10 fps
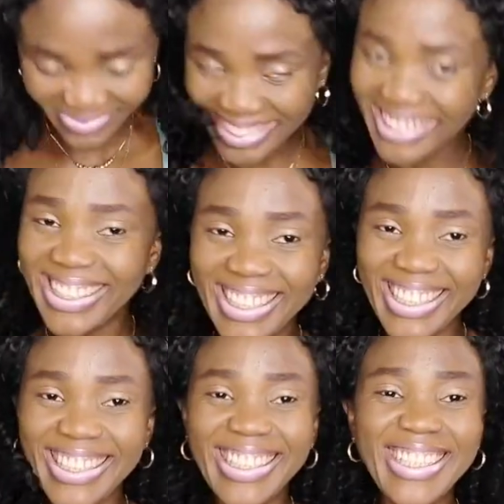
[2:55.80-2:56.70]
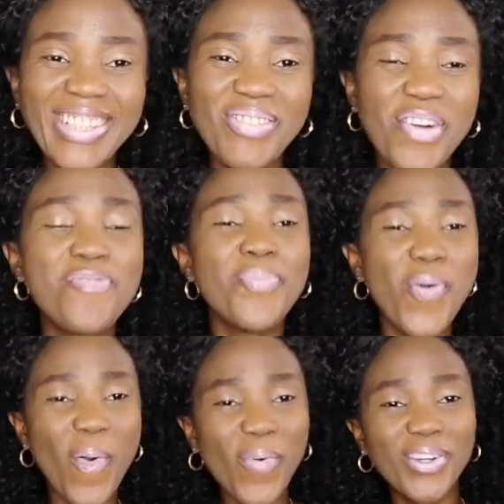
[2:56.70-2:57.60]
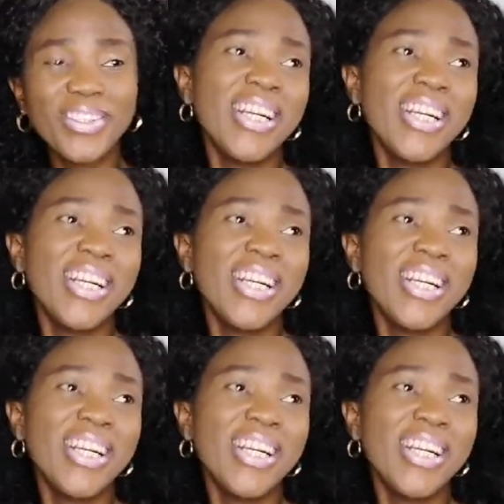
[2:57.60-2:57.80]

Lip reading: in the theme of boho